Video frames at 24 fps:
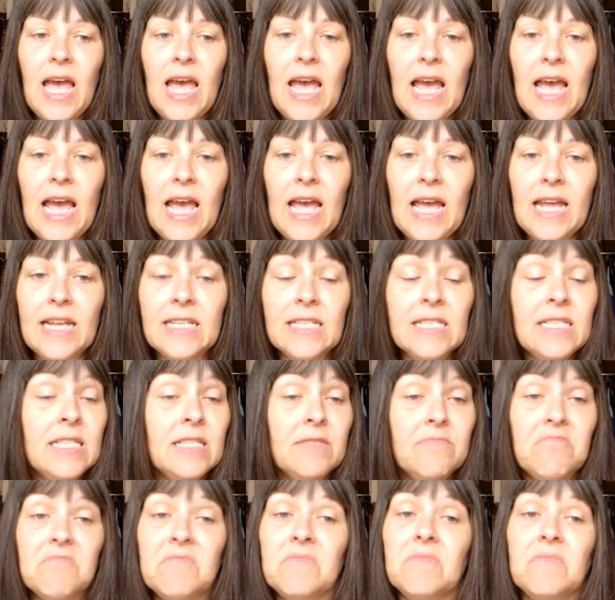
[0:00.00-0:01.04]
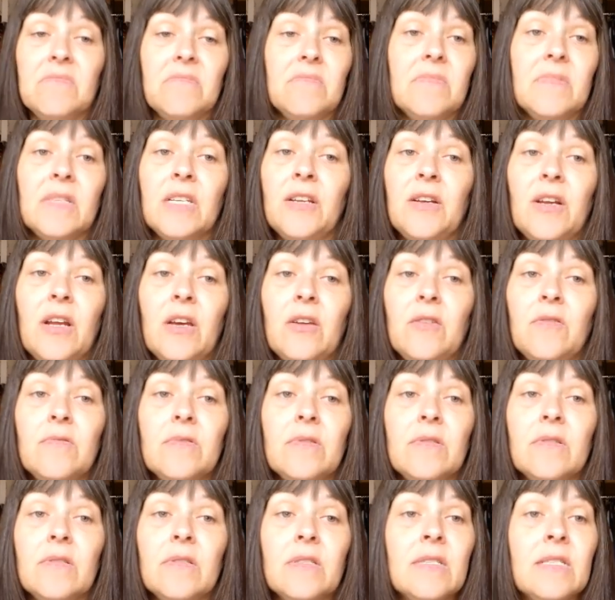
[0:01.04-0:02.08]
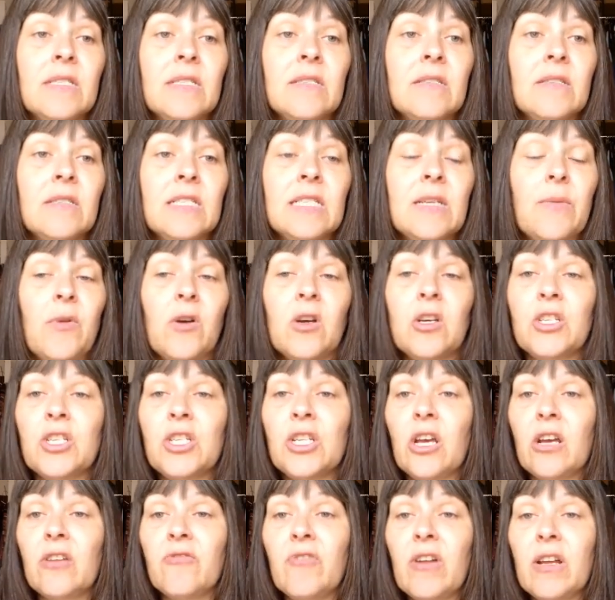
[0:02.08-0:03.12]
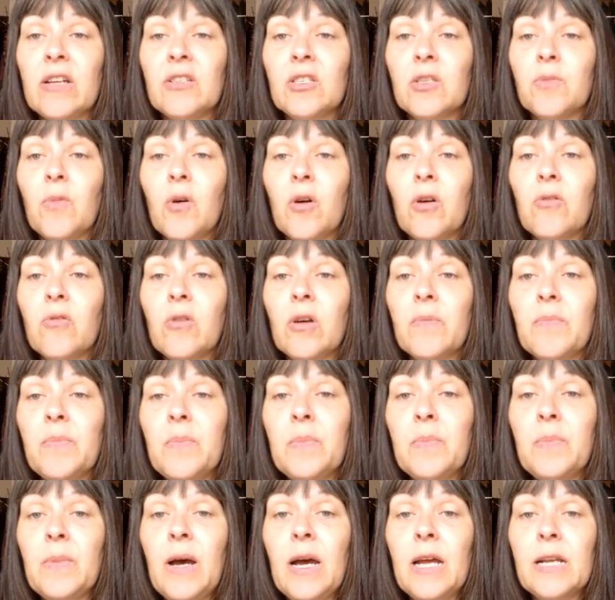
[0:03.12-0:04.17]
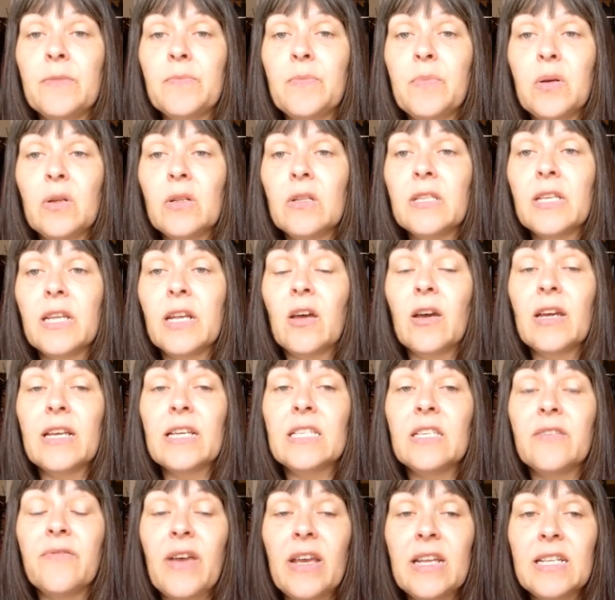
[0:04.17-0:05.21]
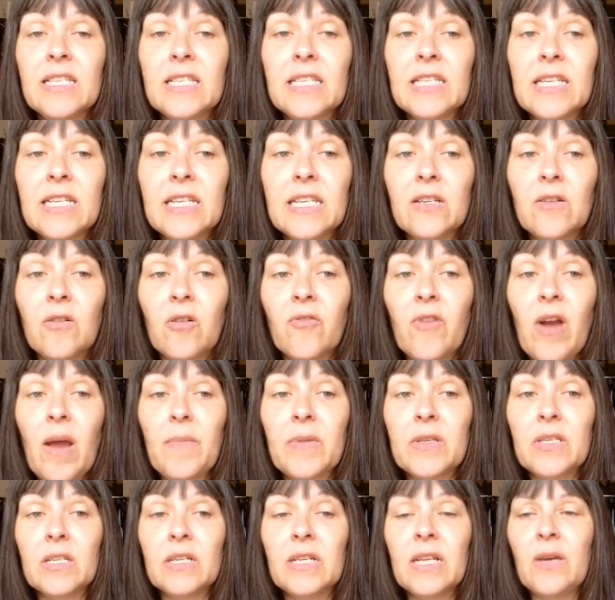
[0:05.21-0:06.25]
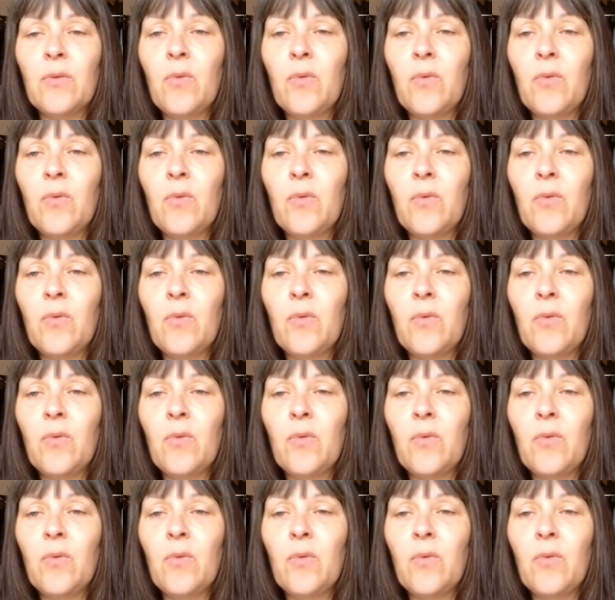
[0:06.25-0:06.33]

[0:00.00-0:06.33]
And, you know, someone could turn around tomorrow and pull the likes of Etsy or Amazon.